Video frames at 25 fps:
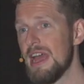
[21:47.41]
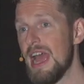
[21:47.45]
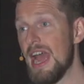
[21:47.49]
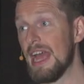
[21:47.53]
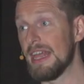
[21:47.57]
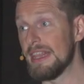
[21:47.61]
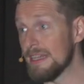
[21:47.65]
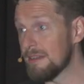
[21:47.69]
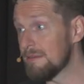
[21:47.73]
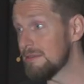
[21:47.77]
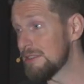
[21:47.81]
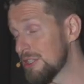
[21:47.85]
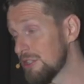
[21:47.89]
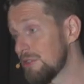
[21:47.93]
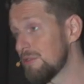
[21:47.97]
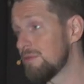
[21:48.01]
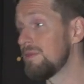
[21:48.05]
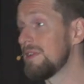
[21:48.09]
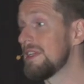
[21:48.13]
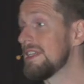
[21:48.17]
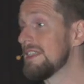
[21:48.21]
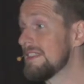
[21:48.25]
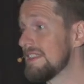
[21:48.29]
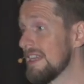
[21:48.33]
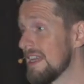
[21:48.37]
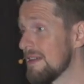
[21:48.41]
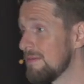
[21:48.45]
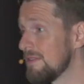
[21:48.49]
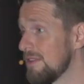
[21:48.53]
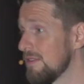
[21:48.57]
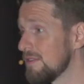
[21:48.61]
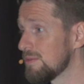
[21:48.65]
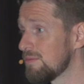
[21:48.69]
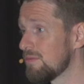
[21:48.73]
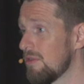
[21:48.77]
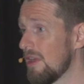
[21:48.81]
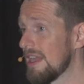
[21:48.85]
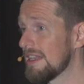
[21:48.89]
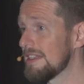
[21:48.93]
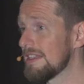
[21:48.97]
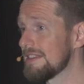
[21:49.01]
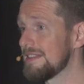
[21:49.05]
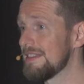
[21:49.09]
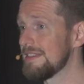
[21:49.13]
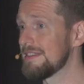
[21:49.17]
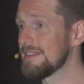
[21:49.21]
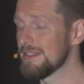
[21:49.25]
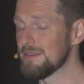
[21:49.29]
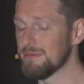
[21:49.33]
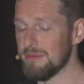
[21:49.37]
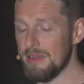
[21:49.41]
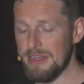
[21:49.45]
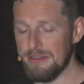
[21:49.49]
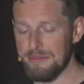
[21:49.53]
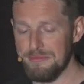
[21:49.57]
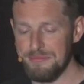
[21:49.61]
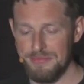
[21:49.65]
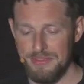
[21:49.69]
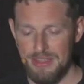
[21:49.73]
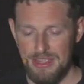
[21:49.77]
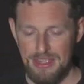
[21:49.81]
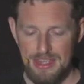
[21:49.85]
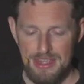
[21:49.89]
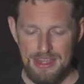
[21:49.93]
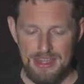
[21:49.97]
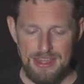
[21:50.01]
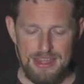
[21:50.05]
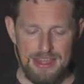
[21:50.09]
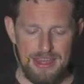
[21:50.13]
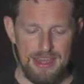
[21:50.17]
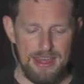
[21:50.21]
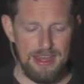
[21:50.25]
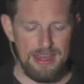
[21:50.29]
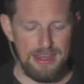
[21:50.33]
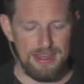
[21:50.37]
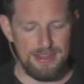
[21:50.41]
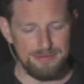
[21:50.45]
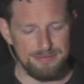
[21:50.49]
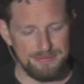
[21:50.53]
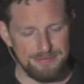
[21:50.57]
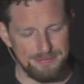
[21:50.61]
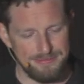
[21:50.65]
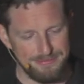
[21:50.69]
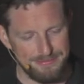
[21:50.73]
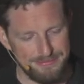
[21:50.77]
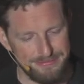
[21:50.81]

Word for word: I think we should re examine those practices as well. Um,